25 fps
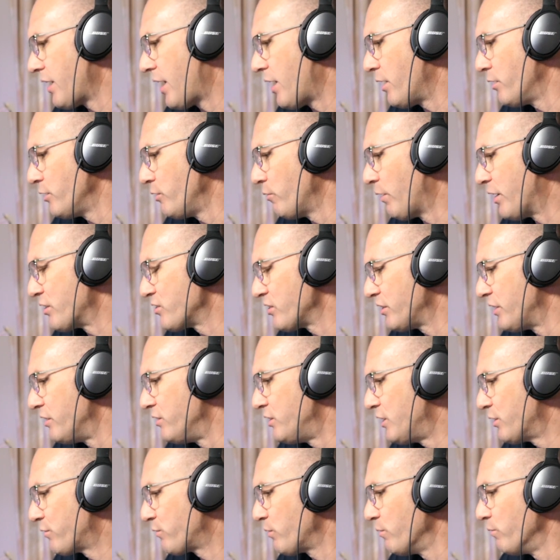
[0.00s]
how you're actually
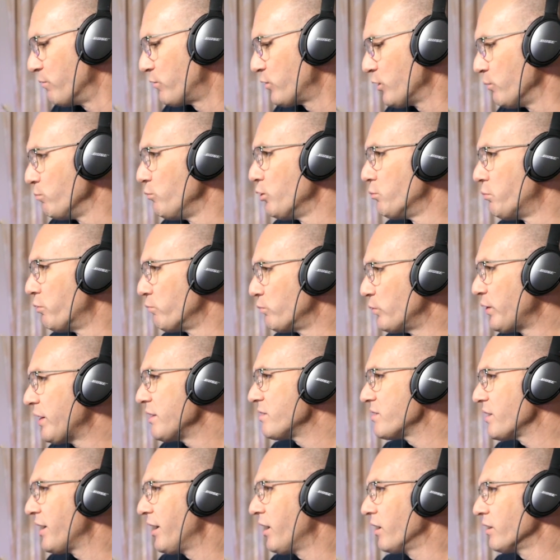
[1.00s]
different from normal
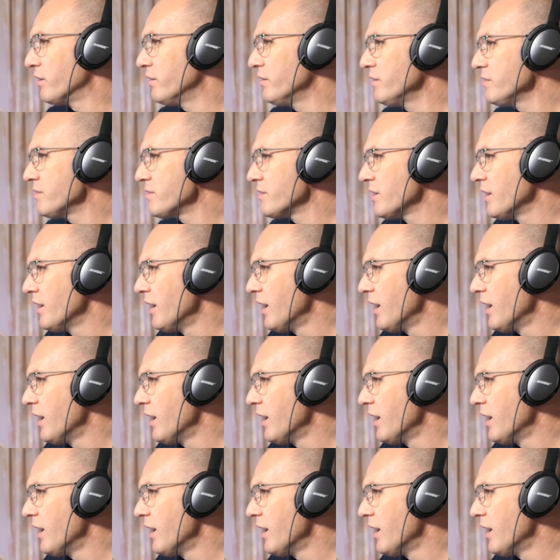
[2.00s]
retailers.